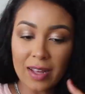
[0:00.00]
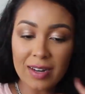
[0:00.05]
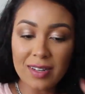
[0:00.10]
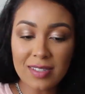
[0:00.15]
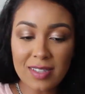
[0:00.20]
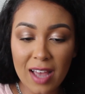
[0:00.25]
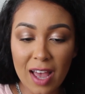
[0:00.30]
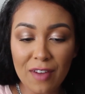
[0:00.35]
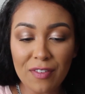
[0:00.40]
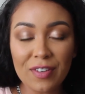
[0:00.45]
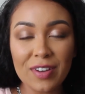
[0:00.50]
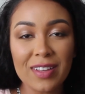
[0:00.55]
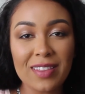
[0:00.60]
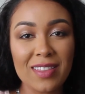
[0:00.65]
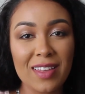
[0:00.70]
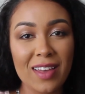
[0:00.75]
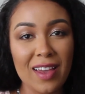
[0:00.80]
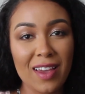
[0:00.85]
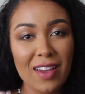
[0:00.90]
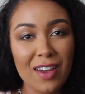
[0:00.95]
That is
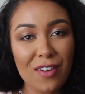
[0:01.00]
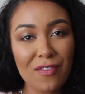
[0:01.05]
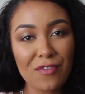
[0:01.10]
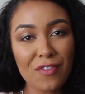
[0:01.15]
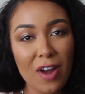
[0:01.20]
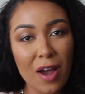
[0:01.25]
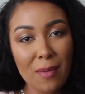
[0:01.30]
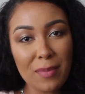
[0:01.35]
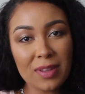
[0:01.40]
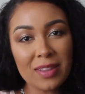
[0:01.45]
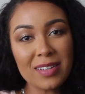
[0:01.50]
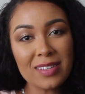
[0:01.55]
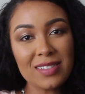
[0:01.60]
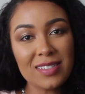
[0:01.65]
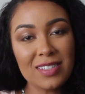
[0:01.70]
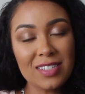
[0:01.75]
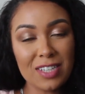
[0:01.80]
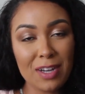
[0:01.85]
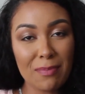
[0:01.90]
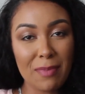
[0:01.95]
everything from this
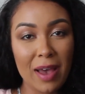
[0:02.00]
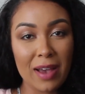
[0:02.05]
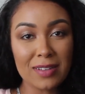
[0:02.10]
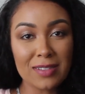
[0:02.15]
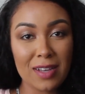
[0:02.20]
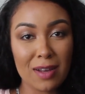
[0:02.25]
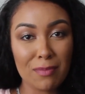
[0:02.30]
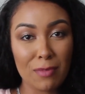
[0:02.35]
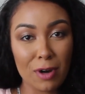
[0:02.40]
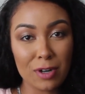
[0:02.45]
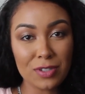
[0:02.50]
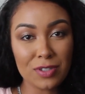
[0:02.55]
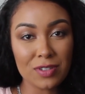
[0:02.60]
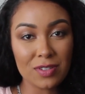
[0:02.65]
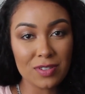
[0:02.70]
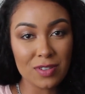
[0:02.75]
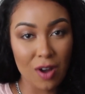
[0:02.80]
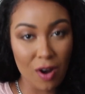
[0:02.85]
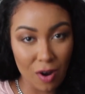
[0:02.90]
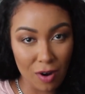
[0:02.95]
TJ Maxx and
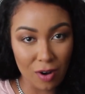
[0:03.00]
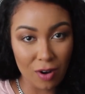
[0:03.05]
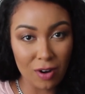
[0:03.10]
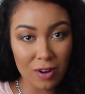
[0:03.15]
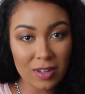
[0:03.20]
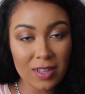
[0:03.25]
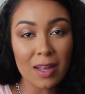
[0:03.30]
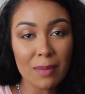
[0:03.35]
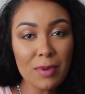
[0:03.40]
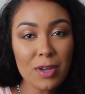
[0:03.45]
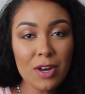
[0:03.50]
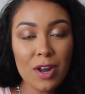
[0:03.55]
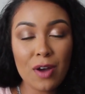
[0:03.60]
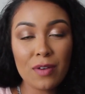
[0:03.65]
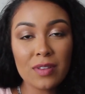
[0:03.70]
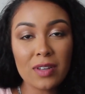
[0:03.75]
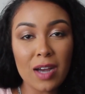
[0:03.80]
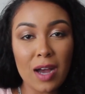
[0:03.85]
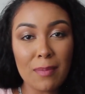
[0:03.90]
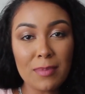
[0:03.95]
Marshalls haul. Let me know
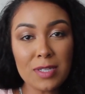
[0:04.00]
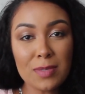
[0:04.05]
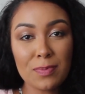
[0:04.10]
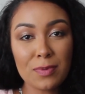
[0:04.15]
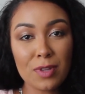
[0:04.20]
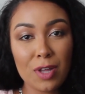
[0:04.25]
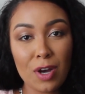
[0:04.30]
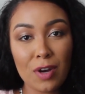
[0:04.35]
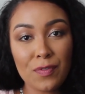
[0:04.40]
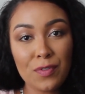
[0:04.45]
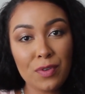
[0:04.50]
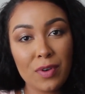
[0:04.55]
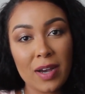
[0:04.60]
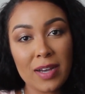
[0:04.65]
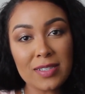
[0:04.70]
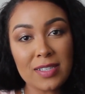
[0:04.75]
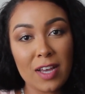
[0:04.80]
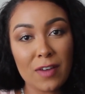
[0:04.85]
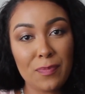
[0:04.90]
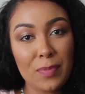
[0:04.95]
in the comments below if you
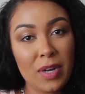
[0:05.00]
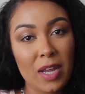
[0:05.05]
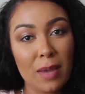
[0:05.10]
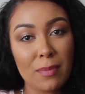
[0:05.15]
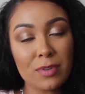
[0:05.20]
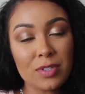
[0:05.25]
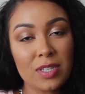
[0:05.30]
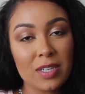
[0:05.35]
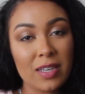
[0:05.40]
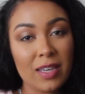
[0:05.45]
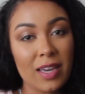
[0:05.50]
guys have been able to